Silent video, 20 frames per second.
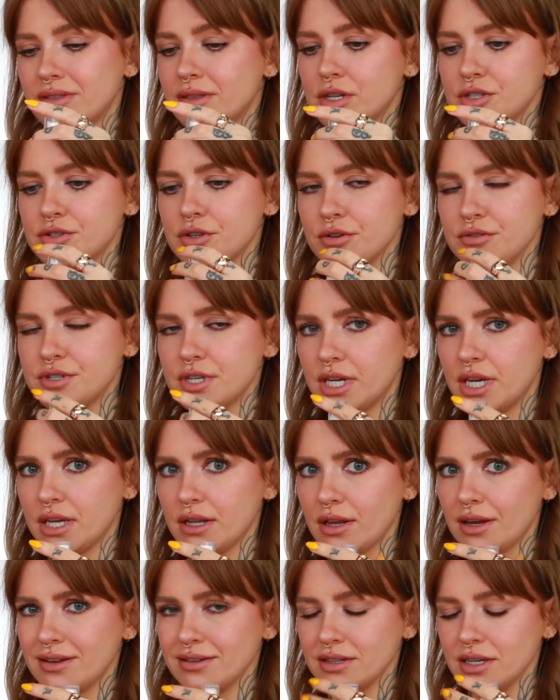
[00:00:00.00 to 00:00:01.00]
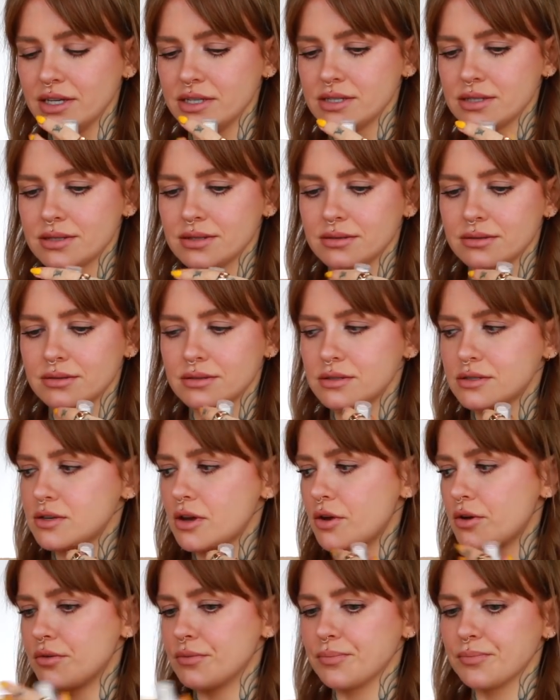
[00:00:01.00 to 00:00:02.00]
There's no tequila in these,
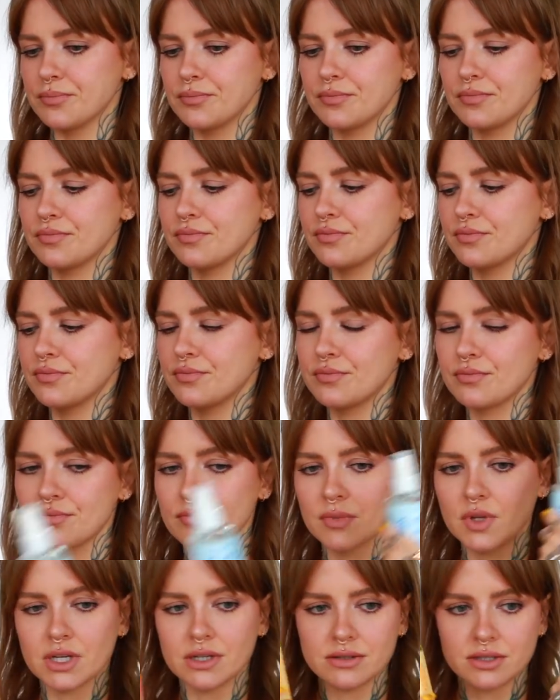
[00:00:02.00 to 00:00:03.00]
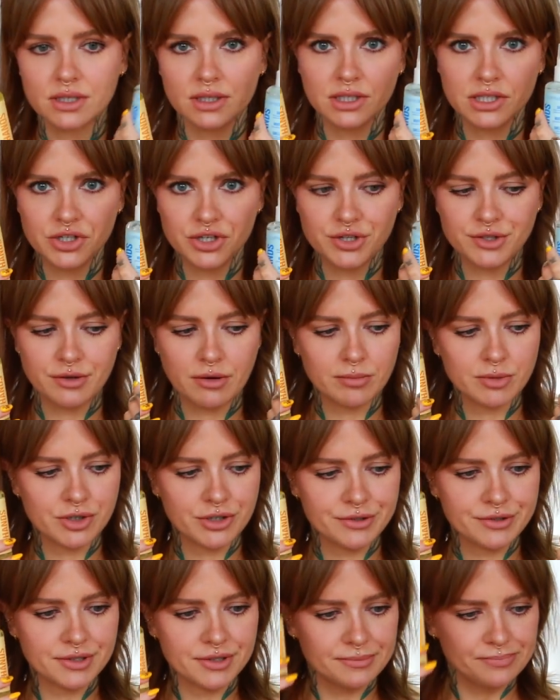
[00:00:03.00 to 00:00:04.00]
so delicious
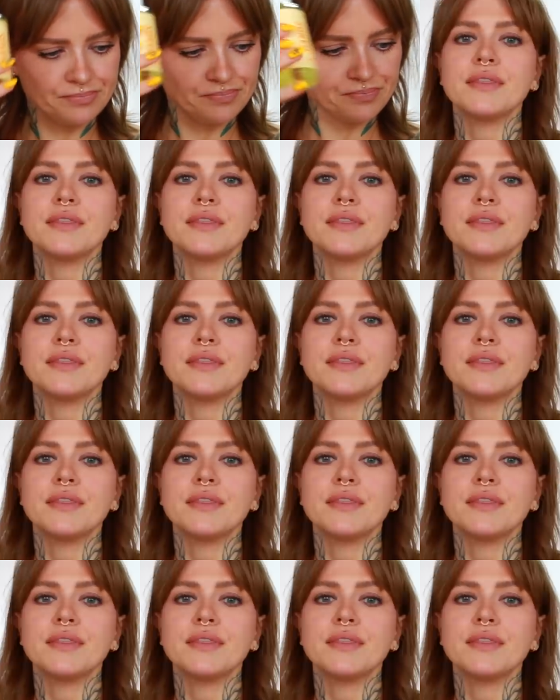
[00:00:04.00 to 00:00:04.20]
options.